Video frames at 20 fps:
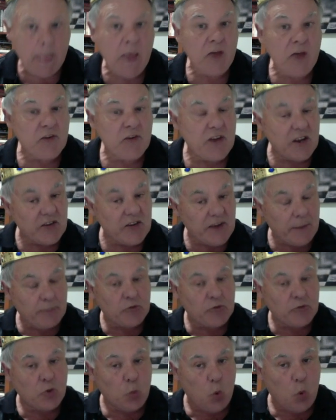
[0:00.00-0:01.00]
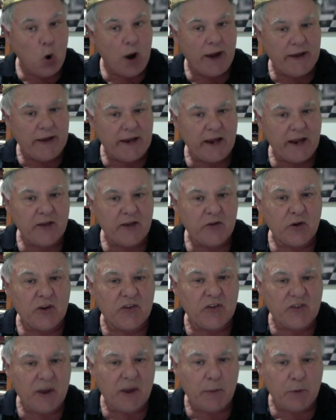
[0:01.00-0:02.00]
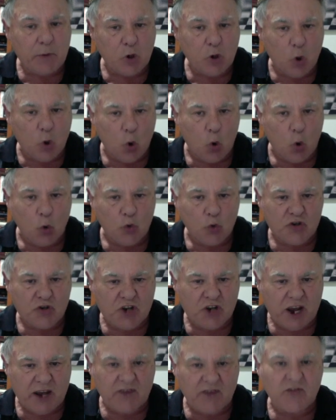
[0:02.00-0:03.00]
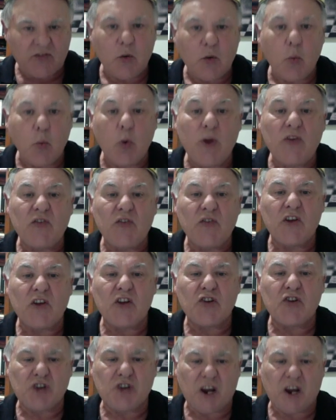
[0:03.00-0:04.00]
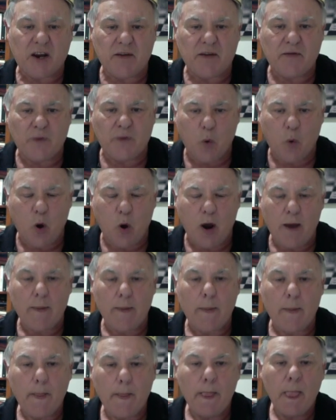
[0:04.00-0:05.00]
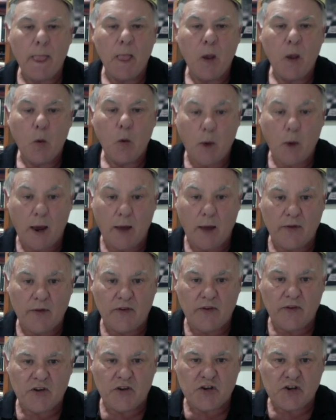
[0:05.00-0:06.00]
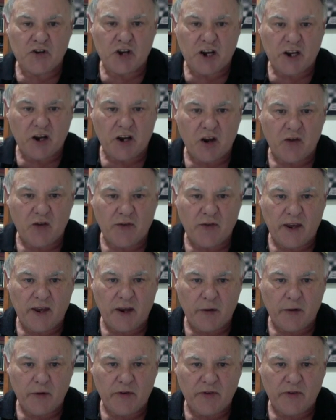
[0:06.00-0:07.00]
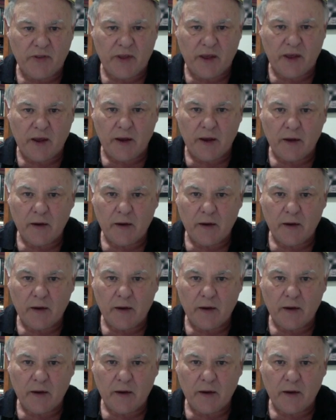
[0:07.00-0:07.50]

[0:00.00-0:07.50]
So it's up to white now to examine all checks. Can we see a check for white? Well, there's a check over here, isn't there?